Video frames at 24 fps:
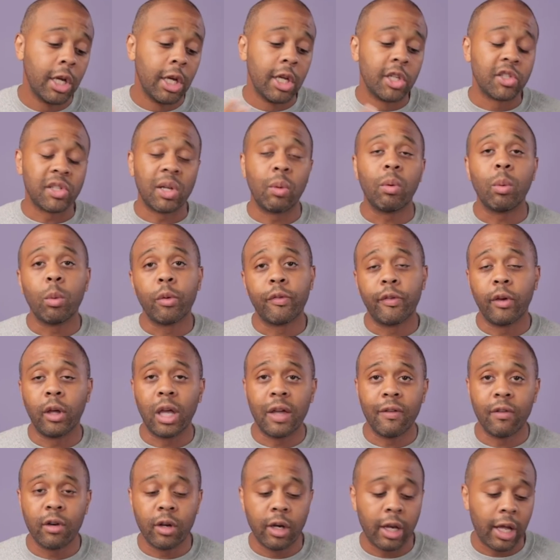So I went with
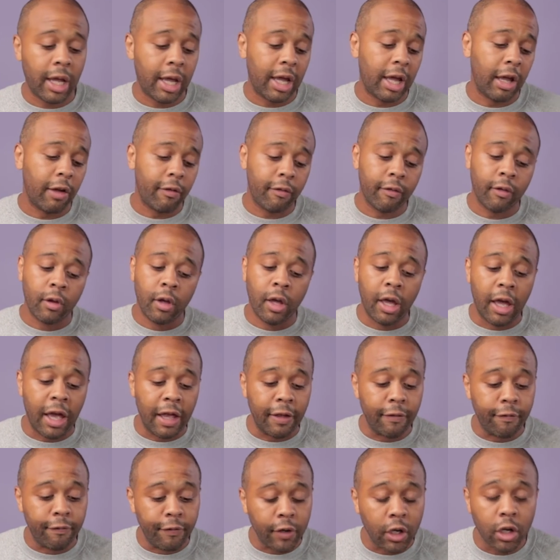11.5,
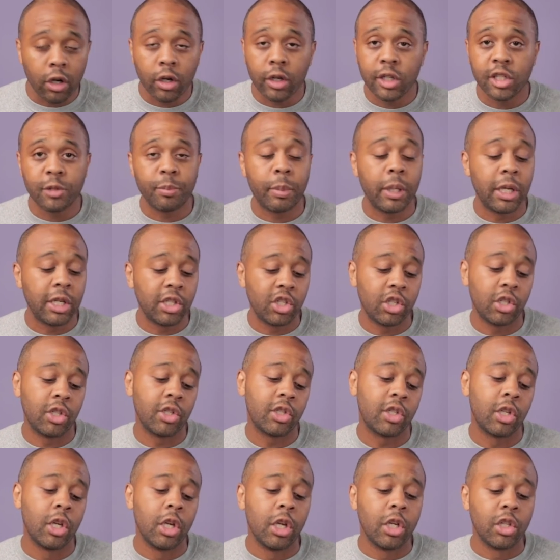a very
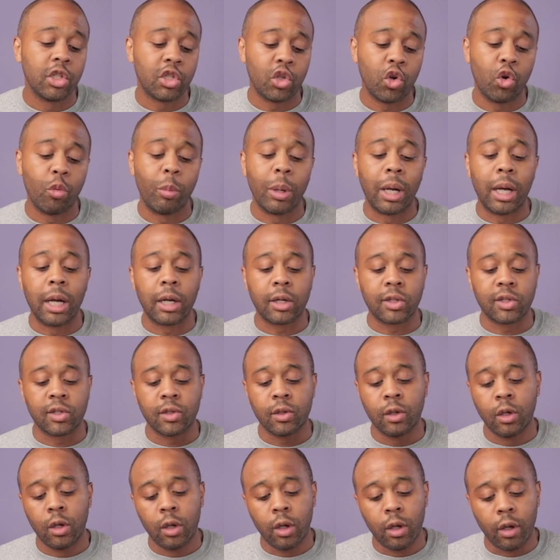spacious toe
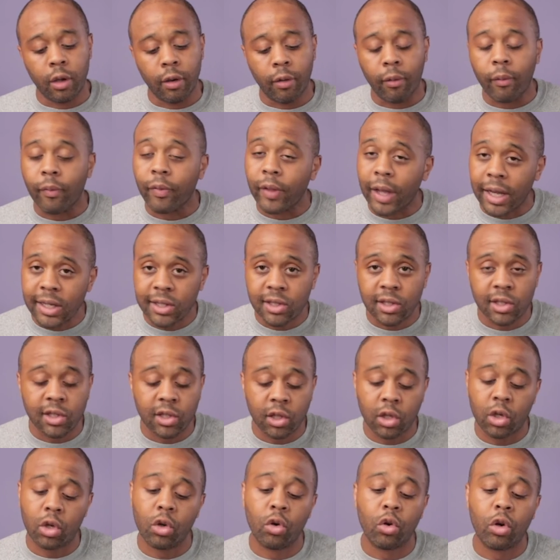box, nice and
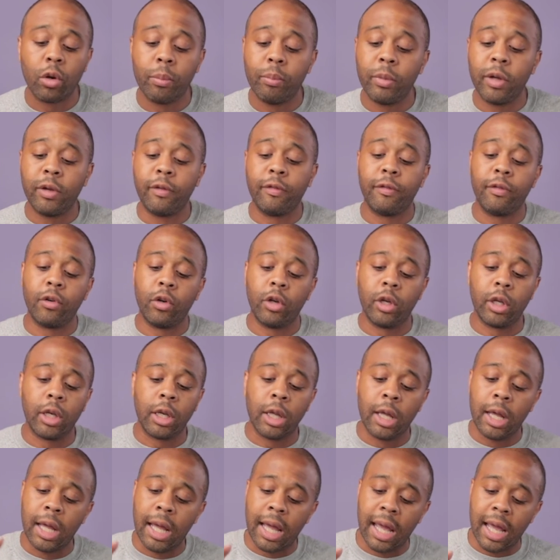secure midfoot,
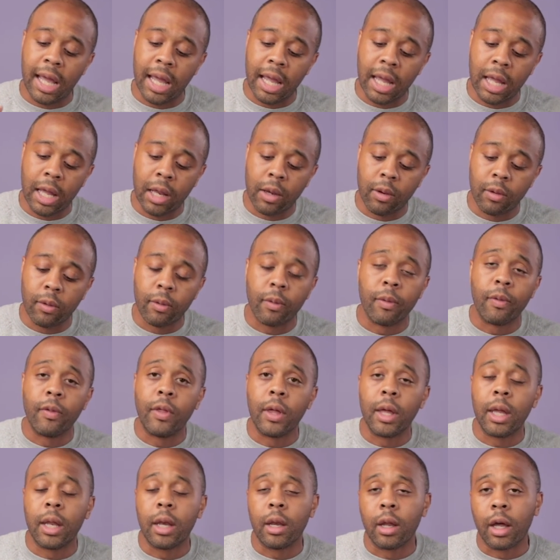and
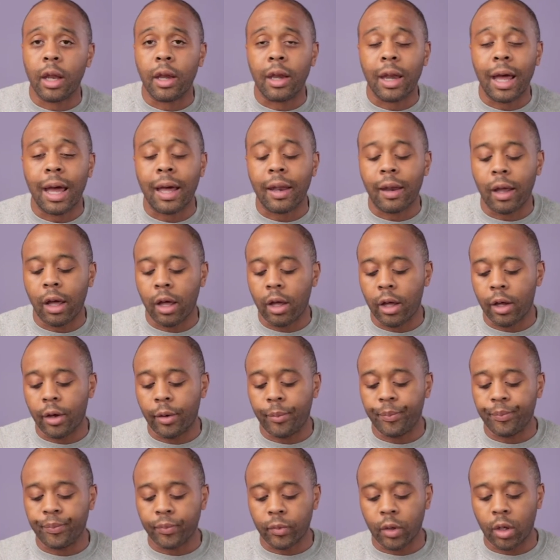then
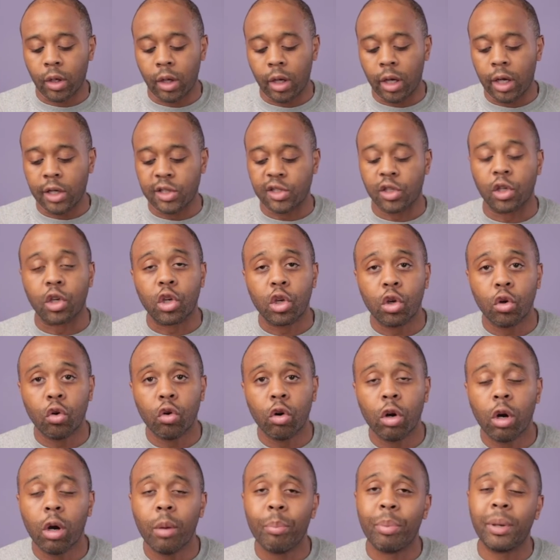a
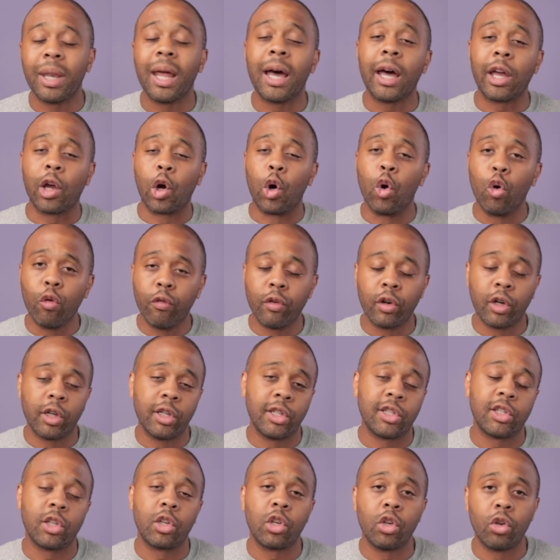secure, but not like overly
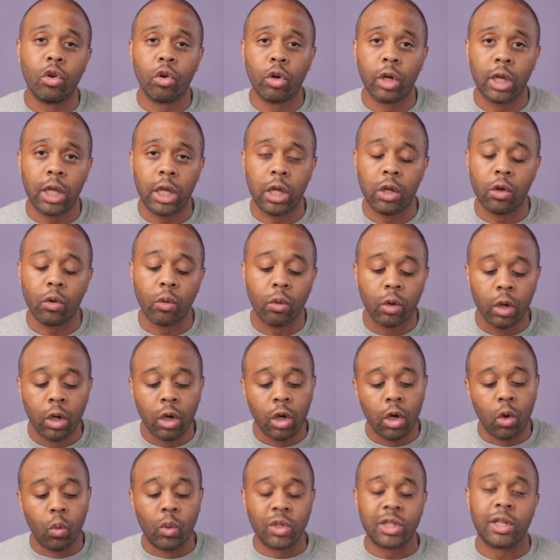secure heel,
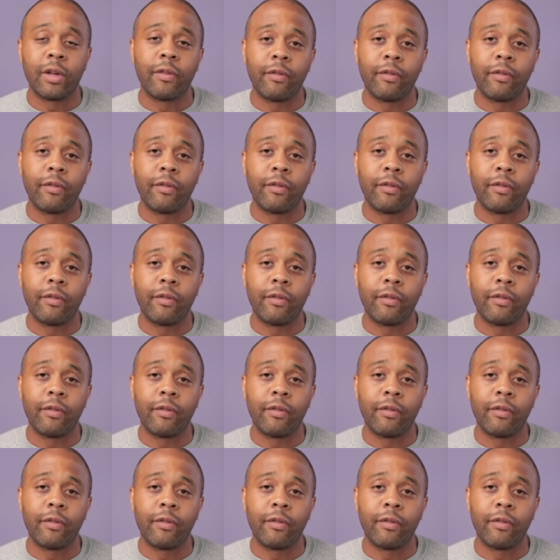which